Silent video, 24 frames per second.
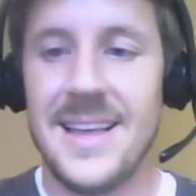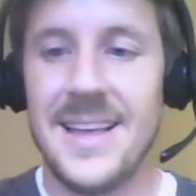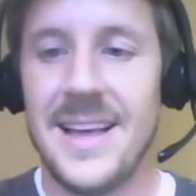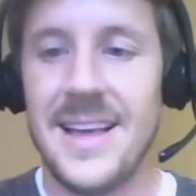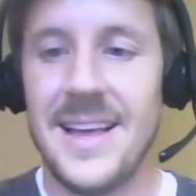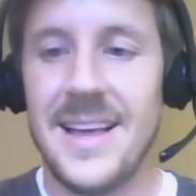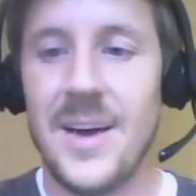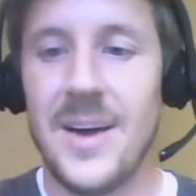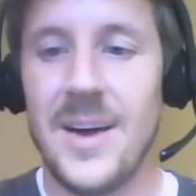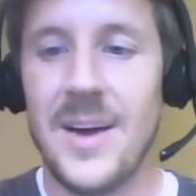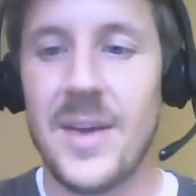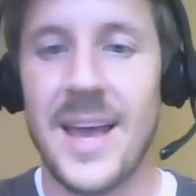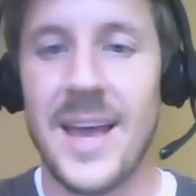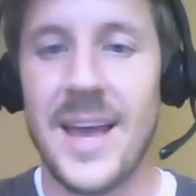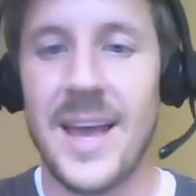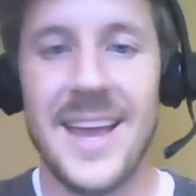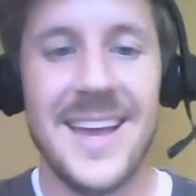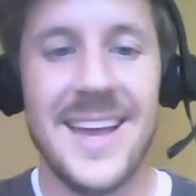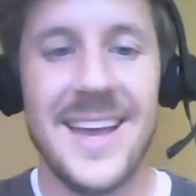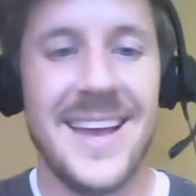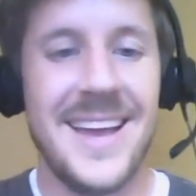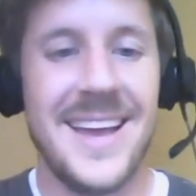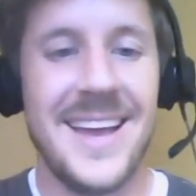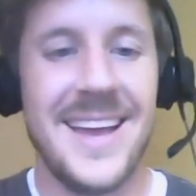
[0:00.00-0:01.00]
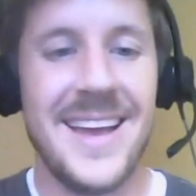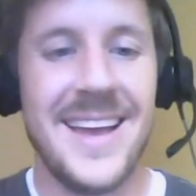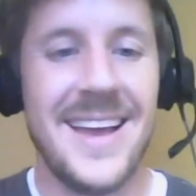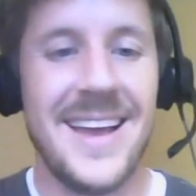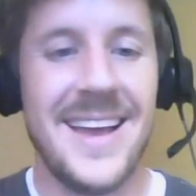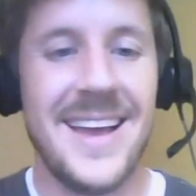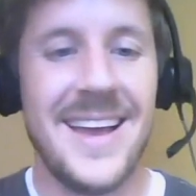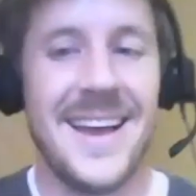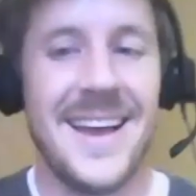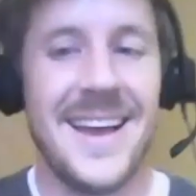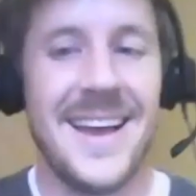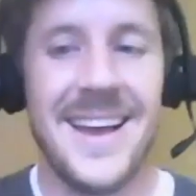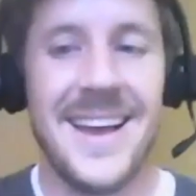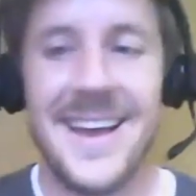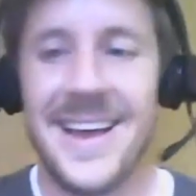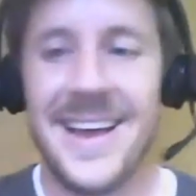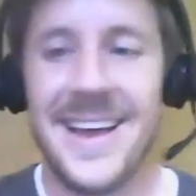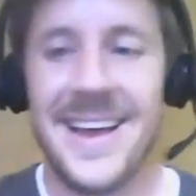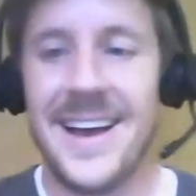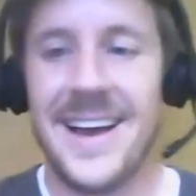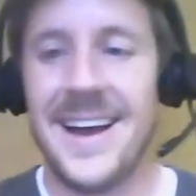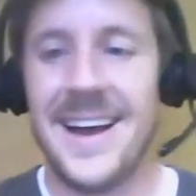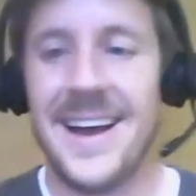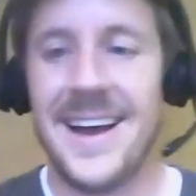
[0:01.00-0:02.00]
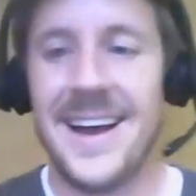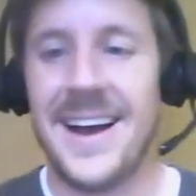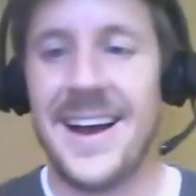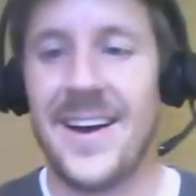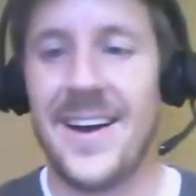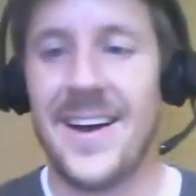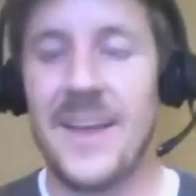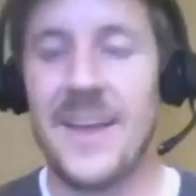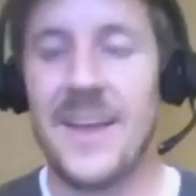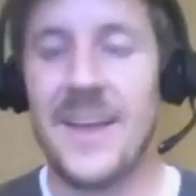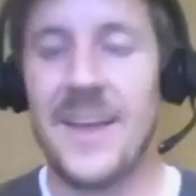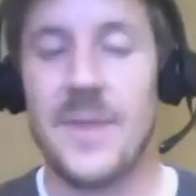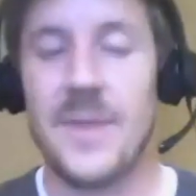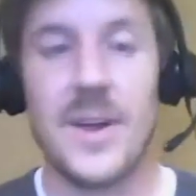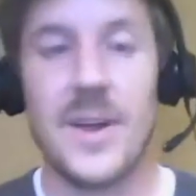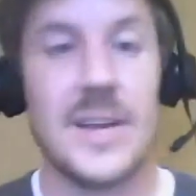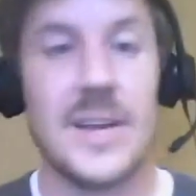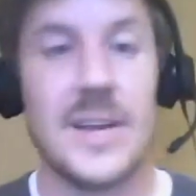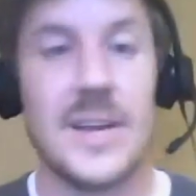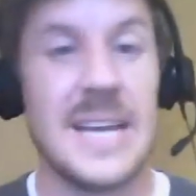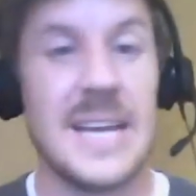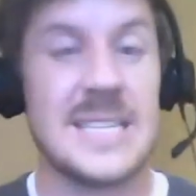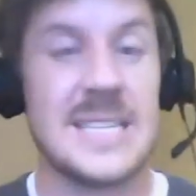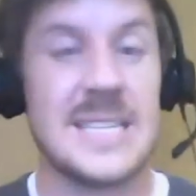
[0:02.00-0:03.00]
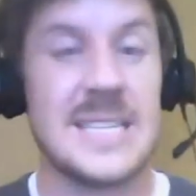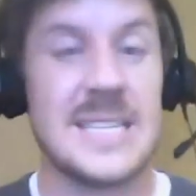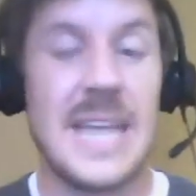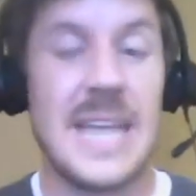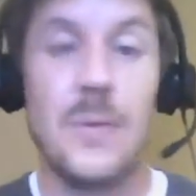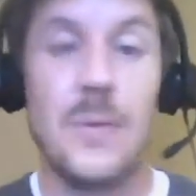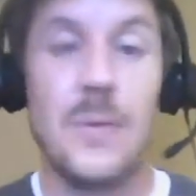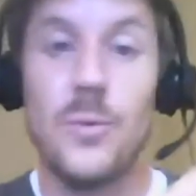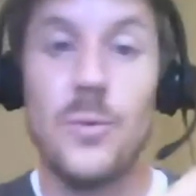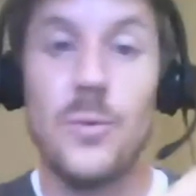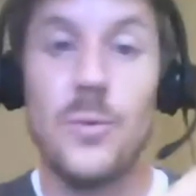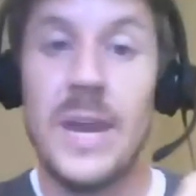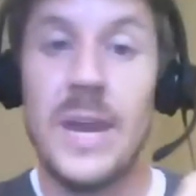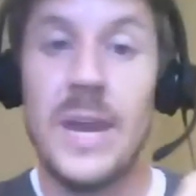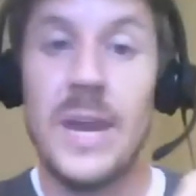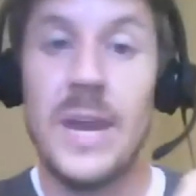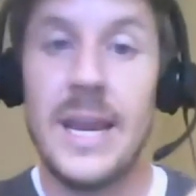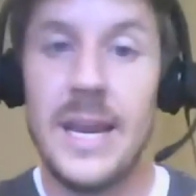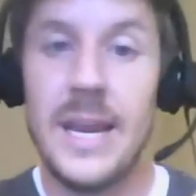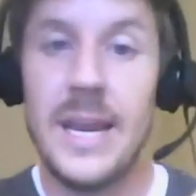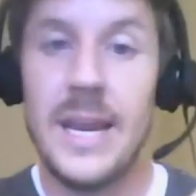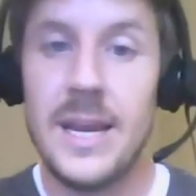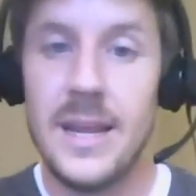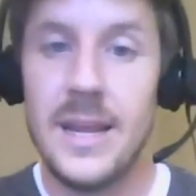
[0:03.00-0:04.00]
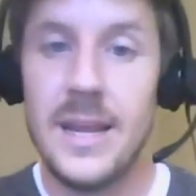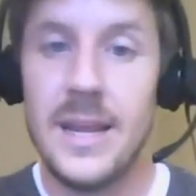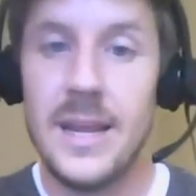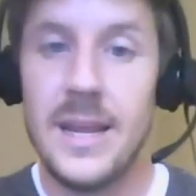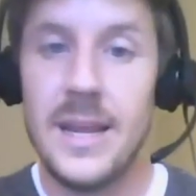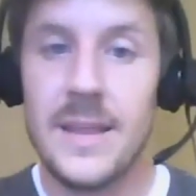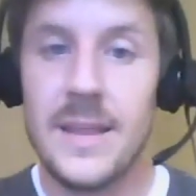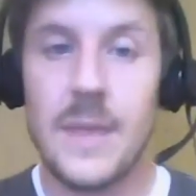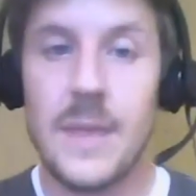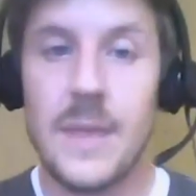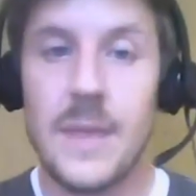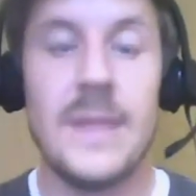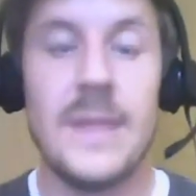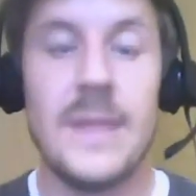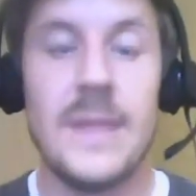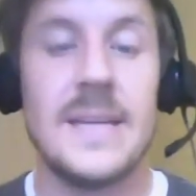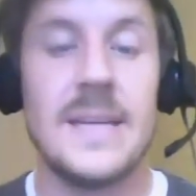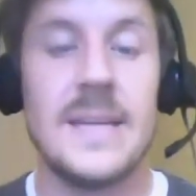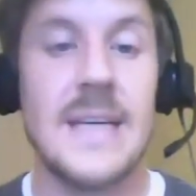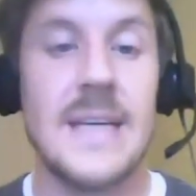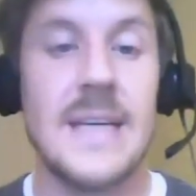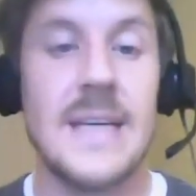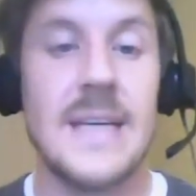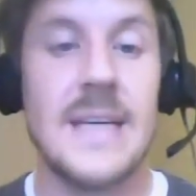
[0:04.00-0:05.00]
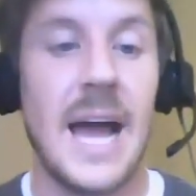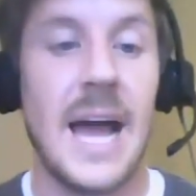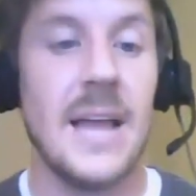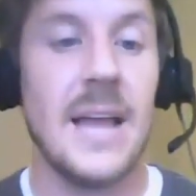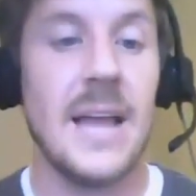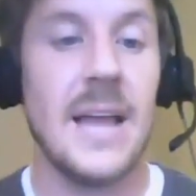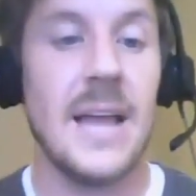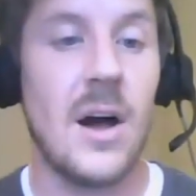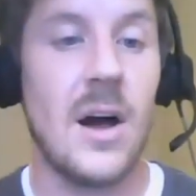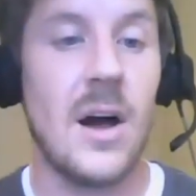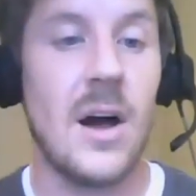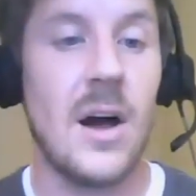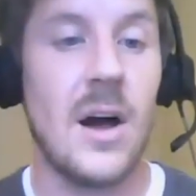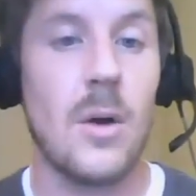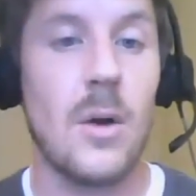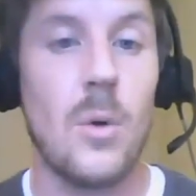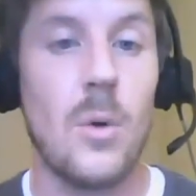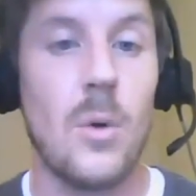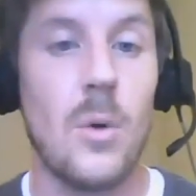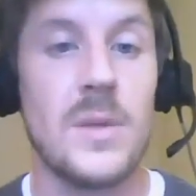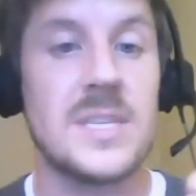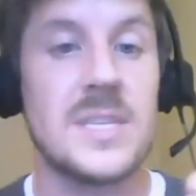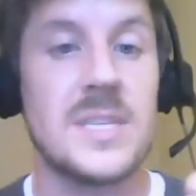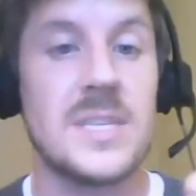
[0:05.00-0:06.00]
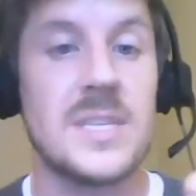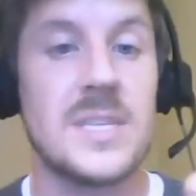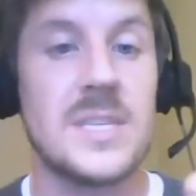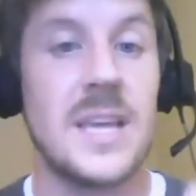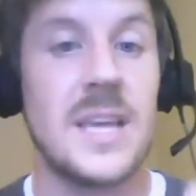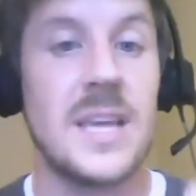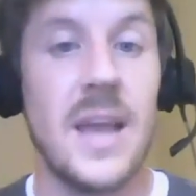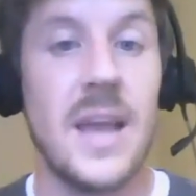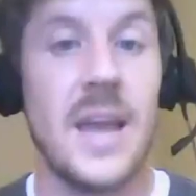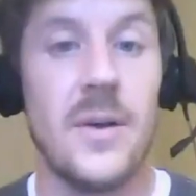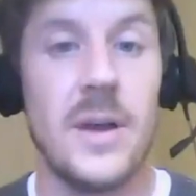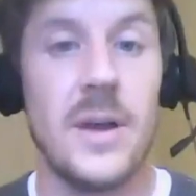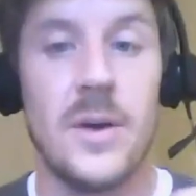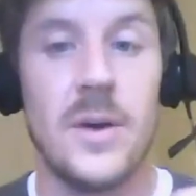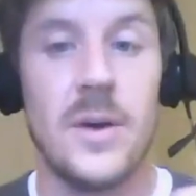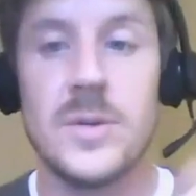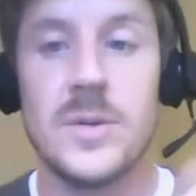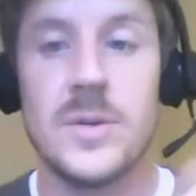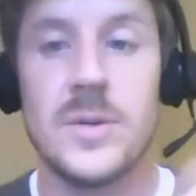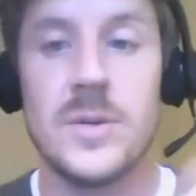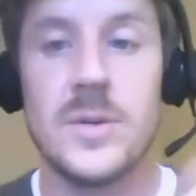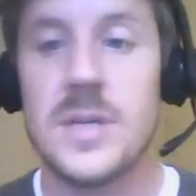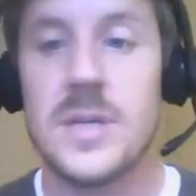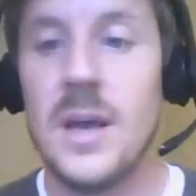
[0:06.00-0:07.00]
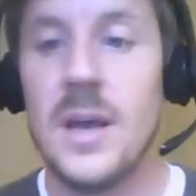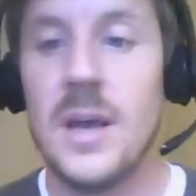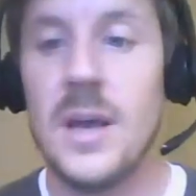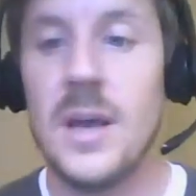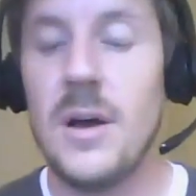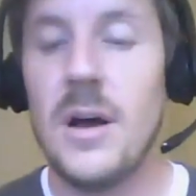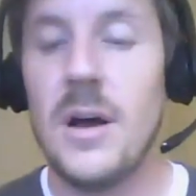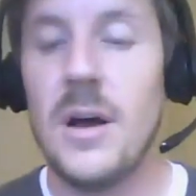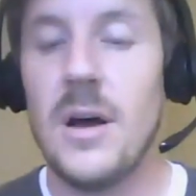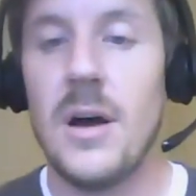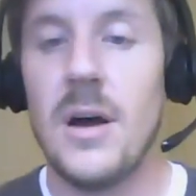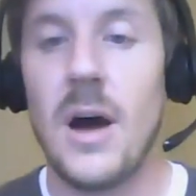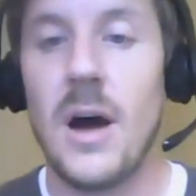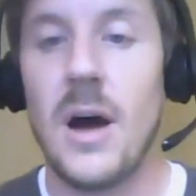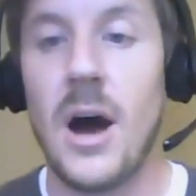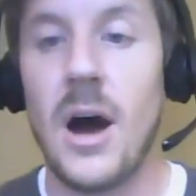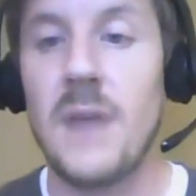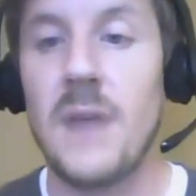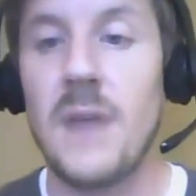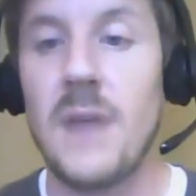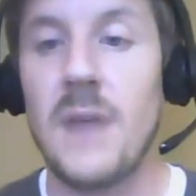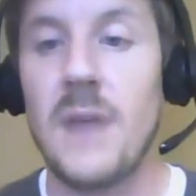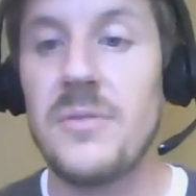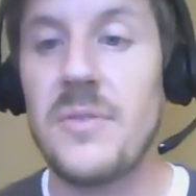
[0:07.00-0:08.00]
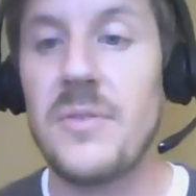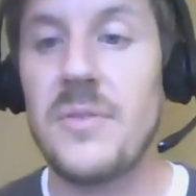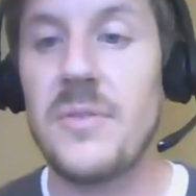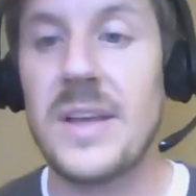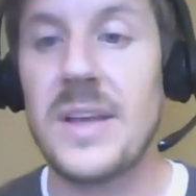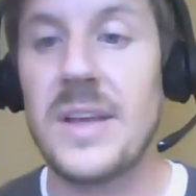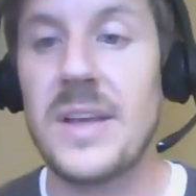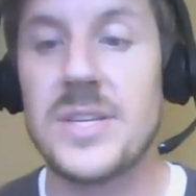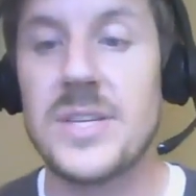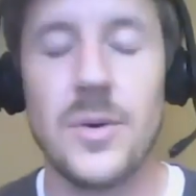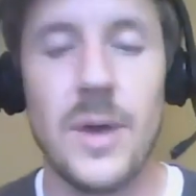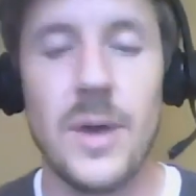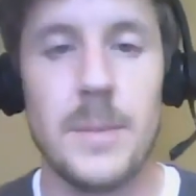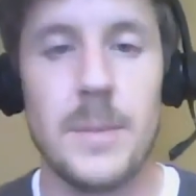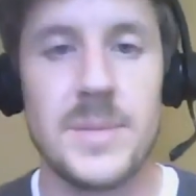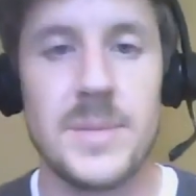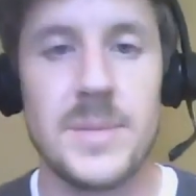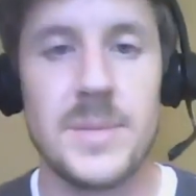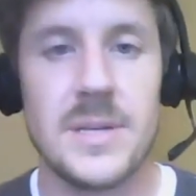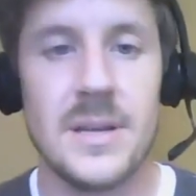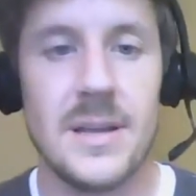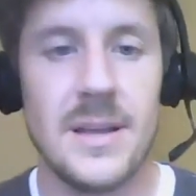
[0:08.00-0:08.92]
Okay. All right, very good. Yes, they read they read the dialogue or the scenarios off of a script.